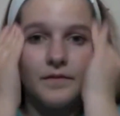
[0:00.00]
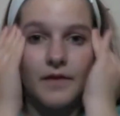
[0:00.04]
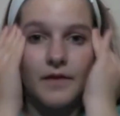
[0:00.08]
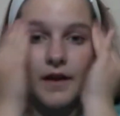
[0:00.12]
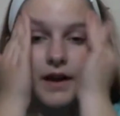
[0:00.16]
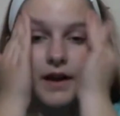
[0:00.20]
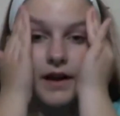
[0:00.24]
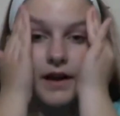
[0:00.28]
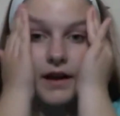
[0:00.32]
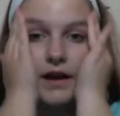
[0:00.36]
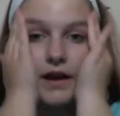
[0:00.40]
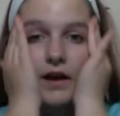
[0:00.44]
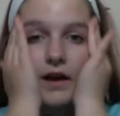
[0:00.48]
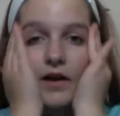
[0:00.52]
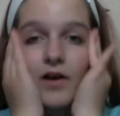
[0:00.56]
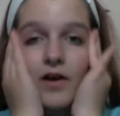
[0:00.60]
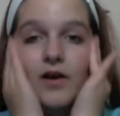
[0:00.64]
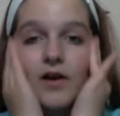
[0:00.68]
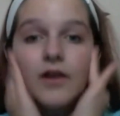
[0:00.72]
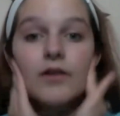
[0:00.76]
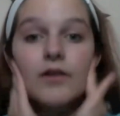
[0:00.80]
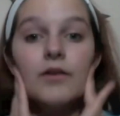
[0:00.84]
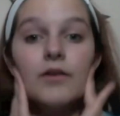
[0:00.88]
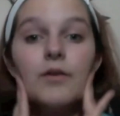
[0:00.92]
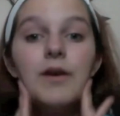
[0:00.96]
And get
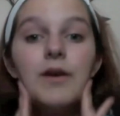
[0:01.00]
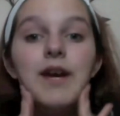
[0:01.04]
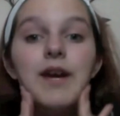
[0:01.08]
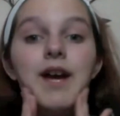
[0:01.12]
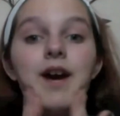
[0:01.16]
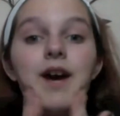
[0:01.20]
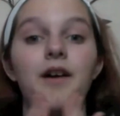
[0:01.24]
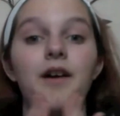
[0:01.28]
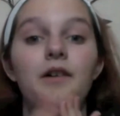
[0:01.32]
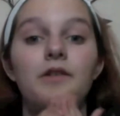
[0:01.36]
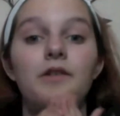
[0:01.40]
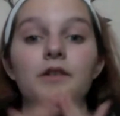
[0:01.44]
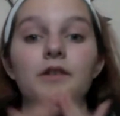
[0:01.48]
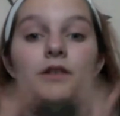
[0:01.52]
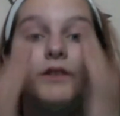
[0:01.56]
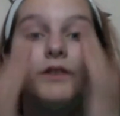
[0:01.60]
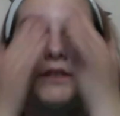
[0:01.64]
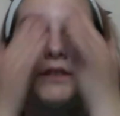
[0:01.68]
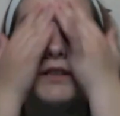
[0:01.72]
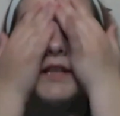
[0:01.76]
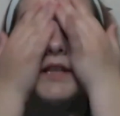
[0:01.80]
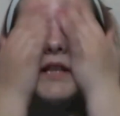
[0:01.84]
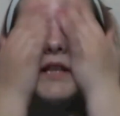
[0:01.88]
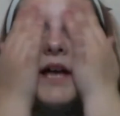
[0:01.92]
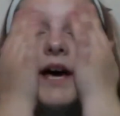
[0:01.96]
all the way out
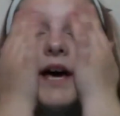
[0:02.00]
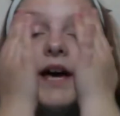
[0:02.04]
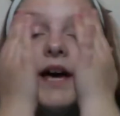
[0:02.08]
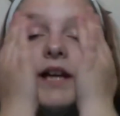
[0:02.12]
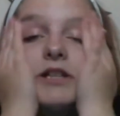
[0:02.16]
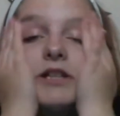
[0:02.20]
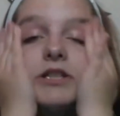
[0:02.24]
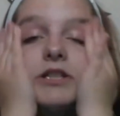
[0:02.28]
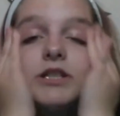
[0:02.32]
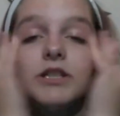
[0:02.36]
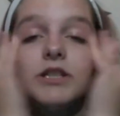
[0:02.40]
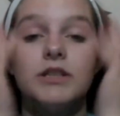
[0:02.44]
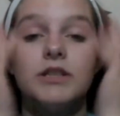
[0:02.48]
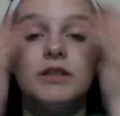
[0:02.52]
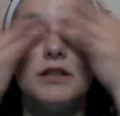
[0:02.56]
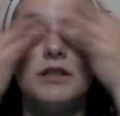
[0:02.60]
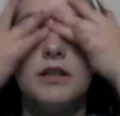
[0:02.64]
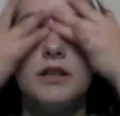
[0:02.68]
to the edges.